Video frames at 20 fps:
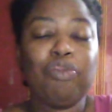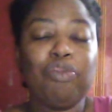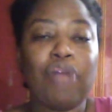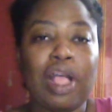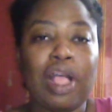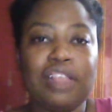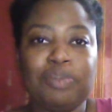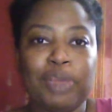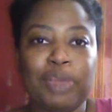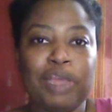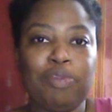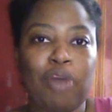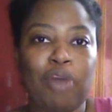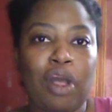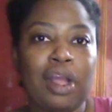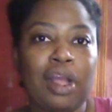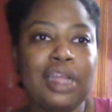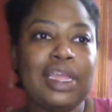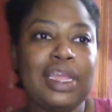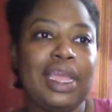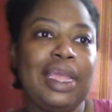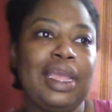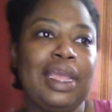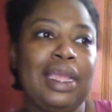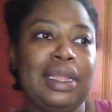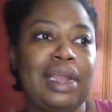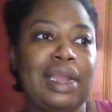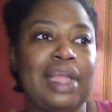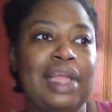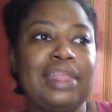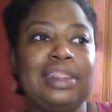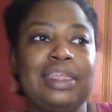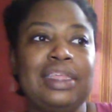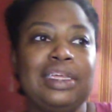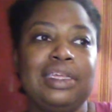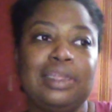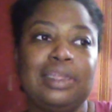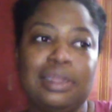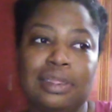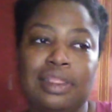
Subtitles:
Prospect Park, and I think